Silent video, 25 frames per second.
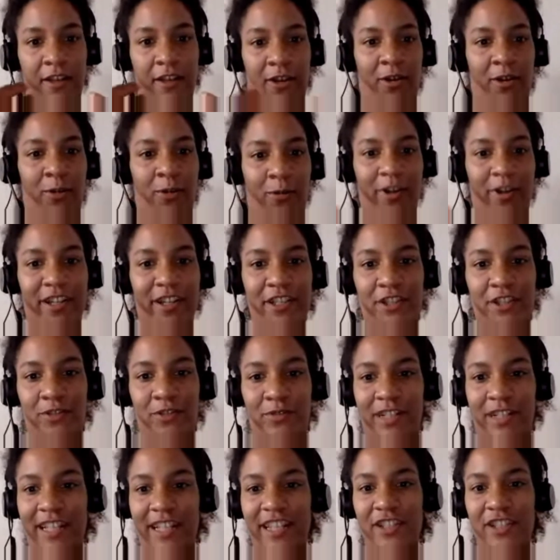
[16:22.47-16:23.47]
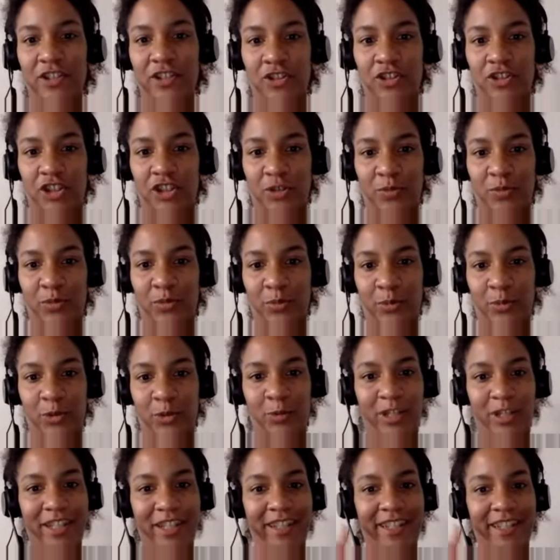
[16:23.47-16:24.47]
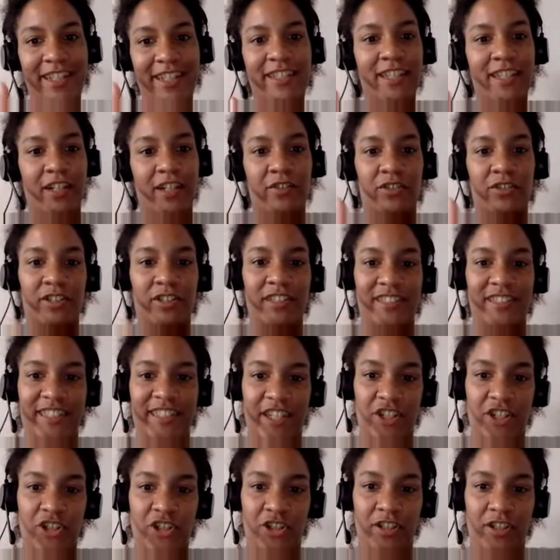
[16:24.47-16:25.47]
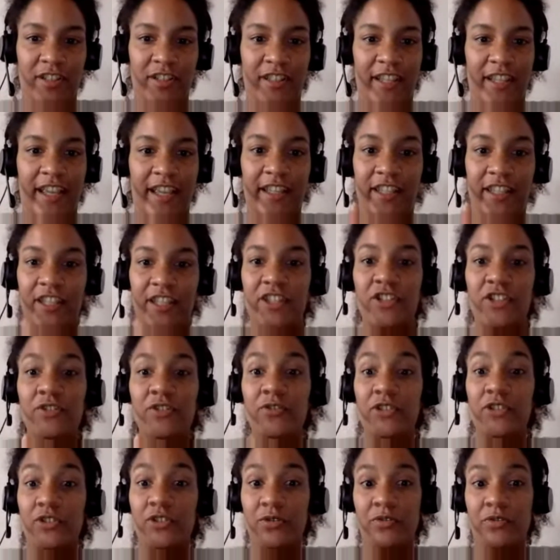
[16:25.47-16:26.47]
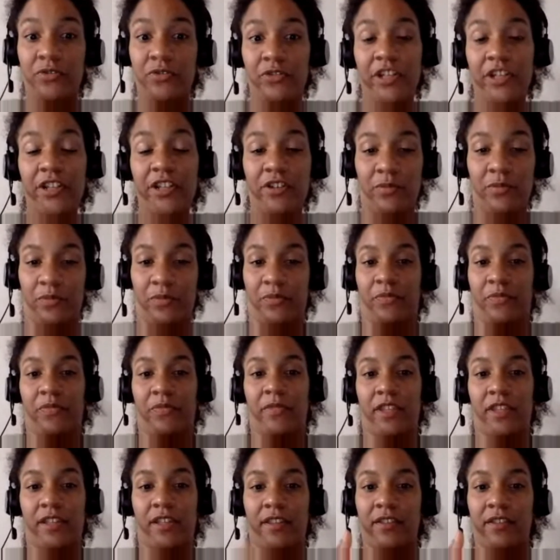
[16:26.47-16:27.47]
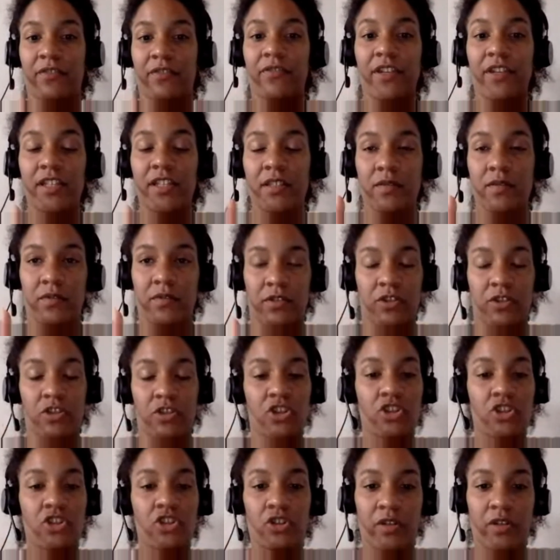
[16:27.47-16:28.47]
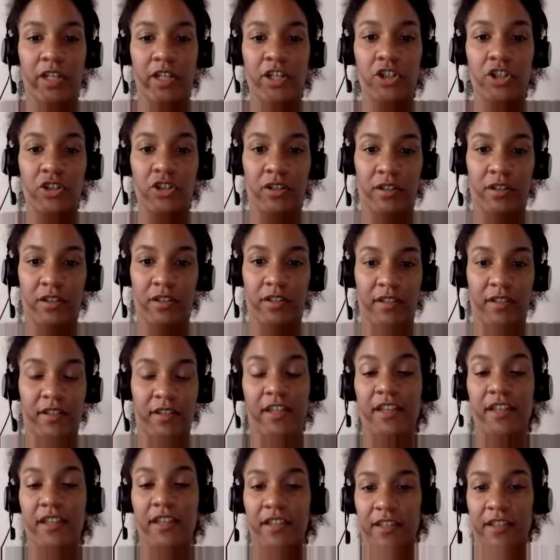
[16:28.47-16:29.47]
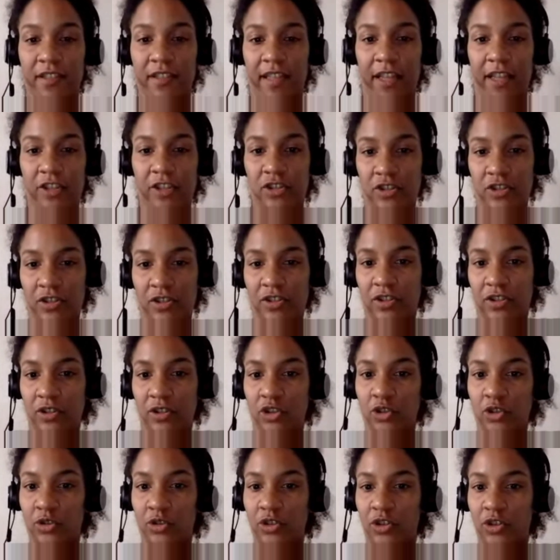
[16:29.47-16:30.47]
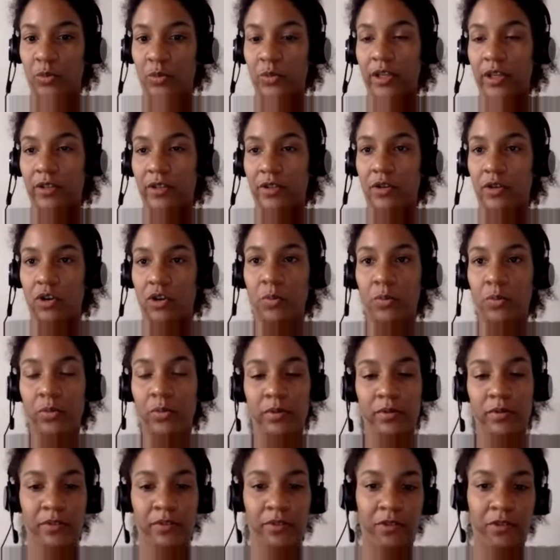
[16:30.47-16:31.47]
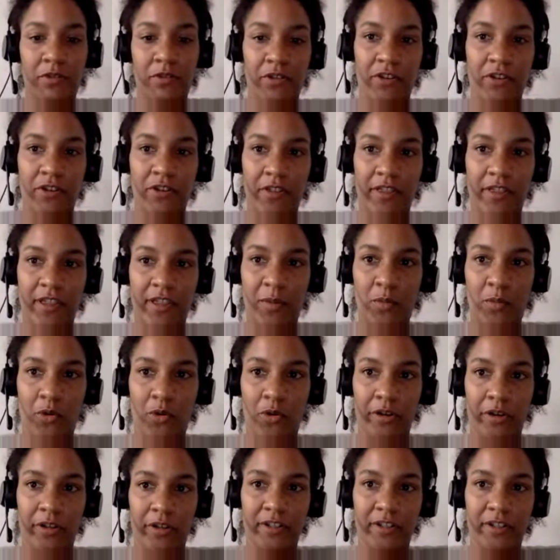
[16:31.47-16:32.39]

what is the relationship between decentralization and individual freedom in the face of such situations? Is that just an utopian hope or nothing more?